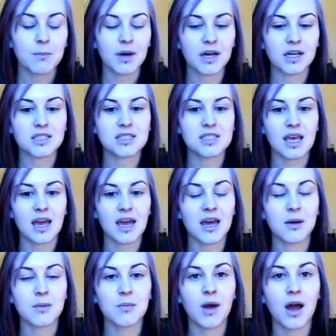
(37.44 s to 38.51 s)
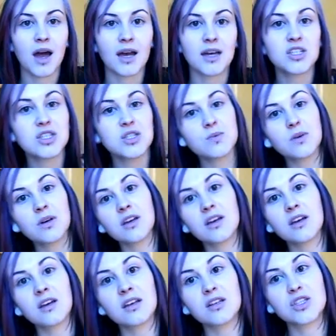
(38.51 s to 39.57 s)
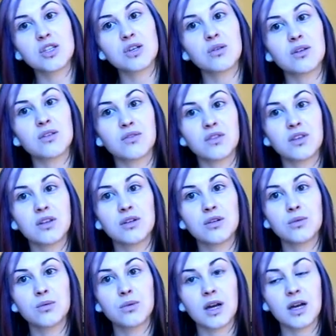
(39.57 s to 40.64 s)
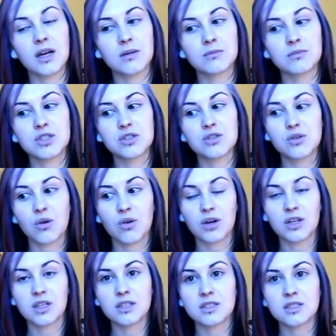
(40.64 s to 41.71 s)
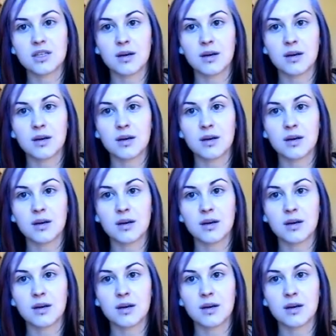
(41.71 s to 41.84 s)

But I just want to do a few tutorials.